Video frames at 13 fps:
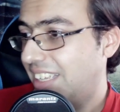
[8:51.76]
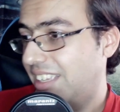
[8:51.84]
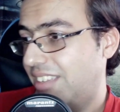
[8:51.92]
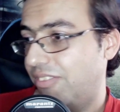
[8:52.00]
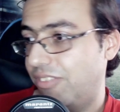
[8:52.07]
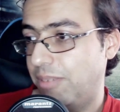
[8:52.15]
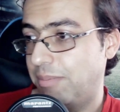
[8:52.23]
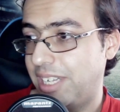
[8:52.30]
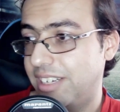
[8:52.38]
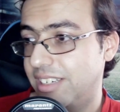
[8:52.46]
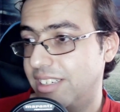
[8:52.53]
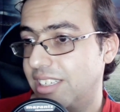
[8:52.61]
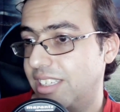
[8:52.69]
from
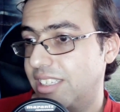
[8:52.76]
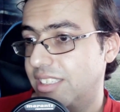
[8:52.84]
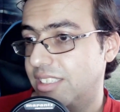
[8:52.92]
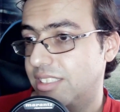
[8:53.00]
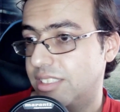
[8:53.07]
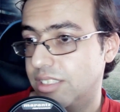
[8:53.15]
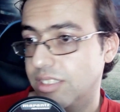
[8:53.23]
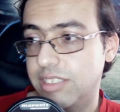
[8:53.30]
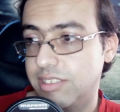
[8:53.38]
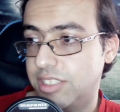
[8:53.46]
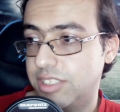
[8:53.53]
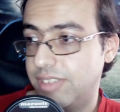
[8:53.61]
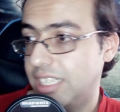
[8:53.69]
here. So there's
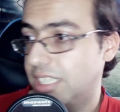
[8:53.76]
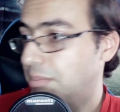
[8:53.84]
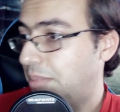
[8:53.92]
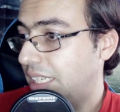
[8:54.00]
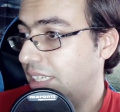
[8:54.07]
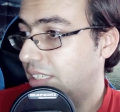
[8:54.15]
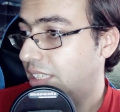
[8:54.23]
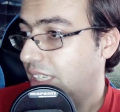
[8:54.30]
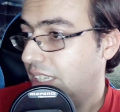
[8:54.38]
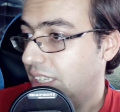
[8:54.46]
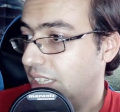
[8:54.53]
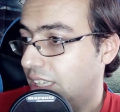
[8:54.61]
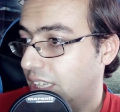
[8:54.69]
the recommended.
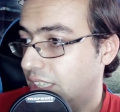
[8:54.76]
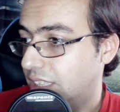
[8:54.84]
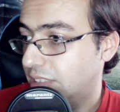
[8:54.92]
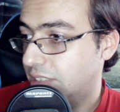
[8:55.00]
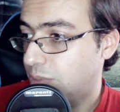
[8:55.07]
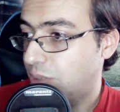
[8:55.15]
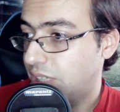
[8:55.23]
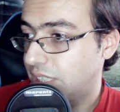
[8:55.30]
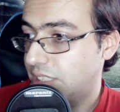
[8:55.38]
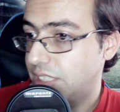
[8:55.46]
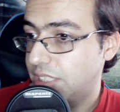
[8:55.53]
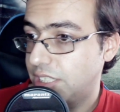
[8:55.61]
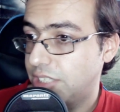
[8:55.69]
There's ones
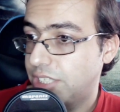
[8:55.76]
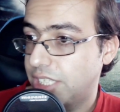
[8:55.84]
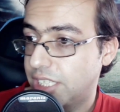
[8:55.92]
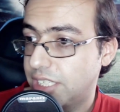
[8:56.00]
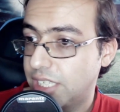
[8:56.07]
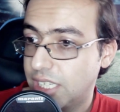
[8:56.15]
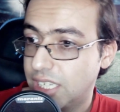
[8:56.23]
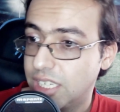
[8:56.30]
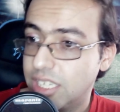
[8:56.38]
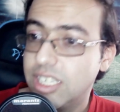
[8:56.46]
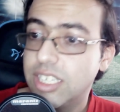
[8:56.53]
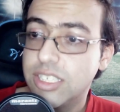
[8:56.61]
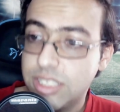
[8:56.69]
you can
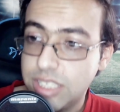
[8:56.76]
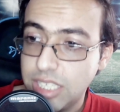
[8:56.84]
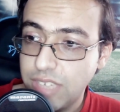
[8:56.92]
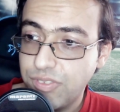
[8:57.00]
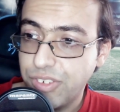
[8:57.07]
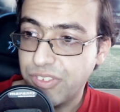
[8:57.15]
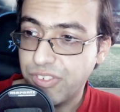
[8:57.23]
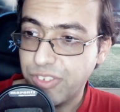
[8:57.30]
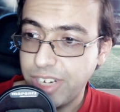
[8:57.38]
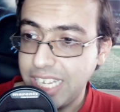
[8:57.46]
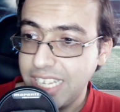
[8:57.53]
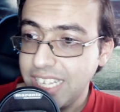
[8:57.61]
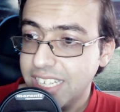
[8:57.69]
sing for
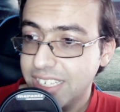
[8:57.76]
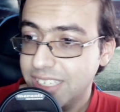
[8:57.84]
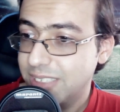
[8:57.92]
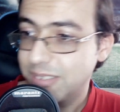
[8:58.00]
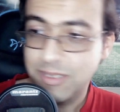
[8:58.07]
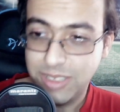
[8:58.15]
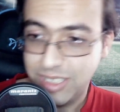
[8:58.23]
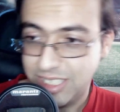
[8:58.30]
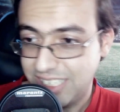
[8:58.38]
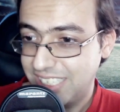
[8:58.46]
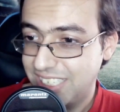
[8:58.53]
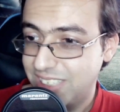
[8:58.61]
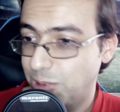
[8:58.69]
free,
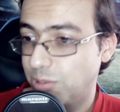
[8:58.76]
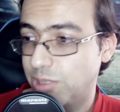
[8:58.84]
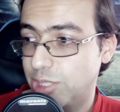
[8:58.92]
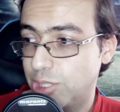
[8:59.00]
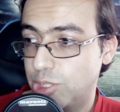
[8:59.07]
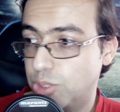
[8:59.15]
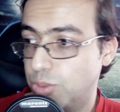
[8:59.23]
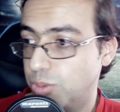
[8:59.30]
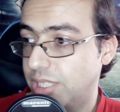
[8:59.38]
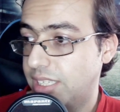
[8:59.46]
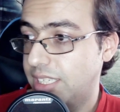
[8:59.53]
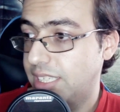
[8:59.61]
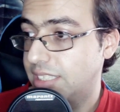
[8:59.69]
which is
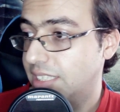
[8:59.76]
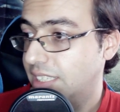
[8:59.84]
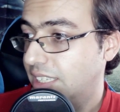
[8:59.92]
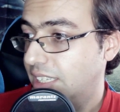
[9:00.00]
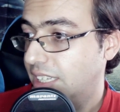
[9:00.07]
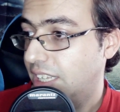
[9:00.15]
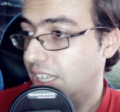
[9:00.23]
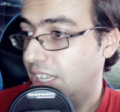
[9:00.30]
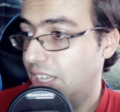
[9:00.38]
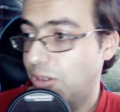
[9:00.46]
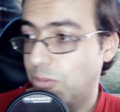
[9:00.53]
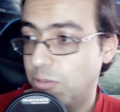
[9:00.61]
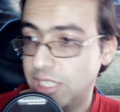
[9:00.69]
really neat.
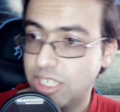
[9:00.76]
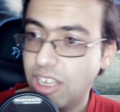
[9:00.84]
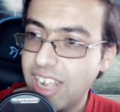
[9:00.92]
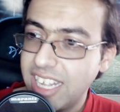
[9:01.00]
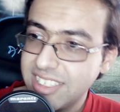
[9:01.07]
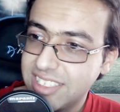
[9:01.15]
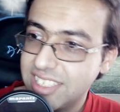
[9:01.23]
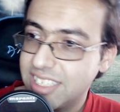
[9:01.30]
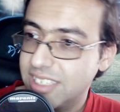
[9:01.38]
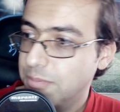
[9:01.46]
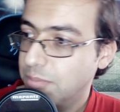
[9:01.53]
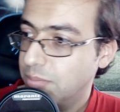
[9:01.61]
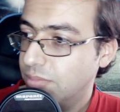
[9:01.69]
What's hot,
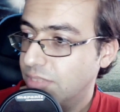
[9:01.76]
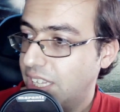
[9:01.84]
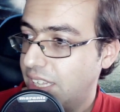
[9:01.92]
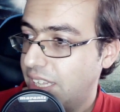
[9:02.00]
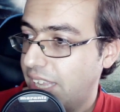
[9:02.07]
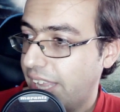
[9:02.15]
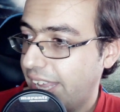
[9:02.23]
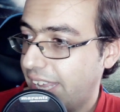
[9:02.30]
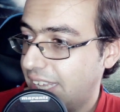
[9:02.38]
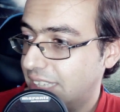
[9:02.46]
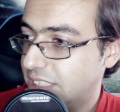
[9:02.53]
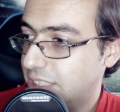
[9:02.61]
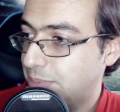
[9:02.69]

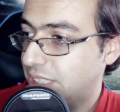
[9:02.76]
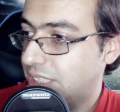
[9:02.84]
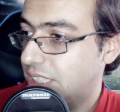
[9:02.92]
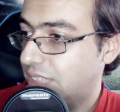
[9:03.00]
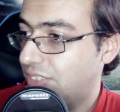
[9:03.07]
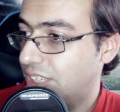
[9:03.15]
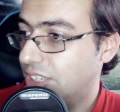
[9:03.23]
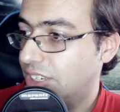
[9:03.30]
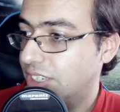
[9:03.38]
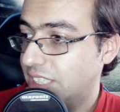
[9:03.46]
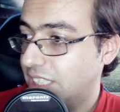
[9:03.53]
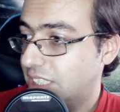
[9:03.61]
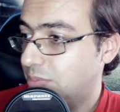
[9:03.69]
and specific
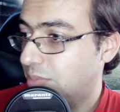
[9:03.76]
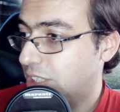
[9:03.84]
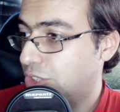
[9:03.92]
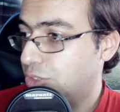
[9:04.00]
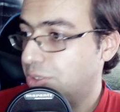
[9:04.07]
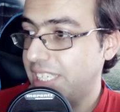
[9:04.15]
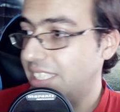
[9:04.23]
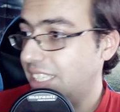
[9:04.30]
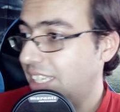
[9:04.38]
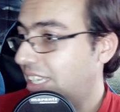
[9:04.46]
artists, what's trending,